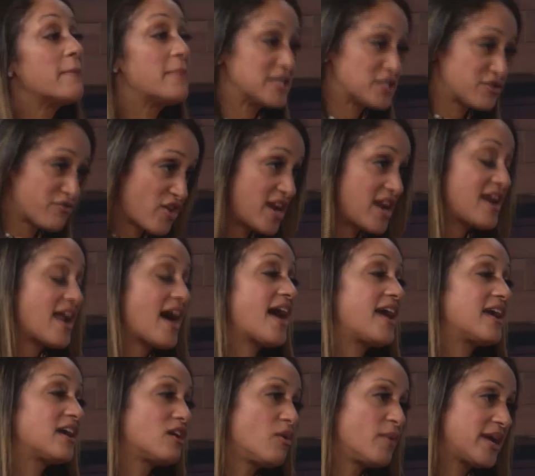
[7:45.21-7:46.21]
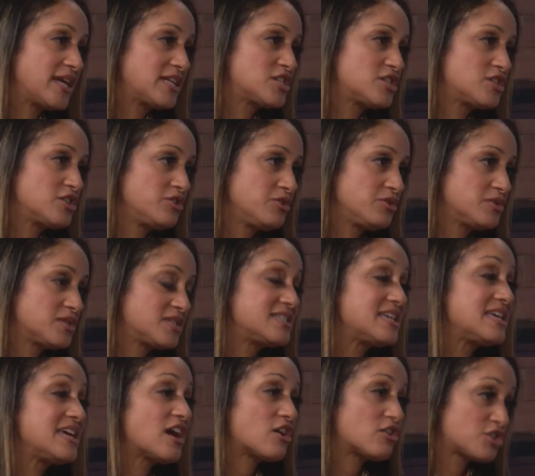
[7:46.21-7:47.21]
best friend and I going to
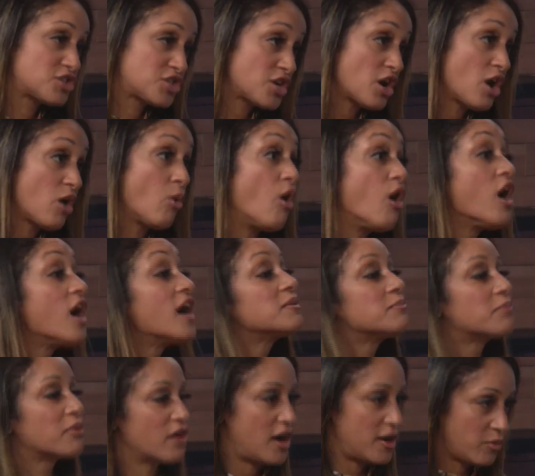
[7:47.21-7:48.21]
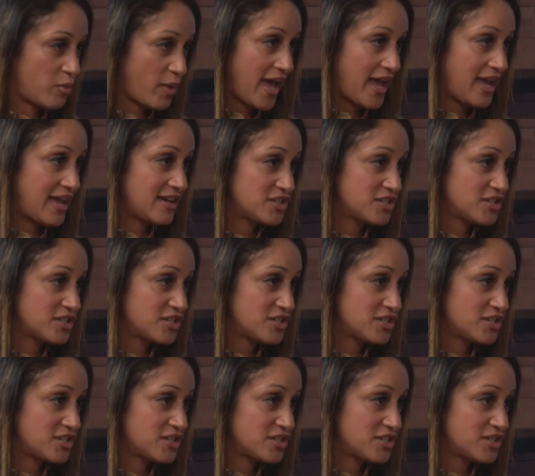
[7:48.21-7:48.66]
see her show on Broadway.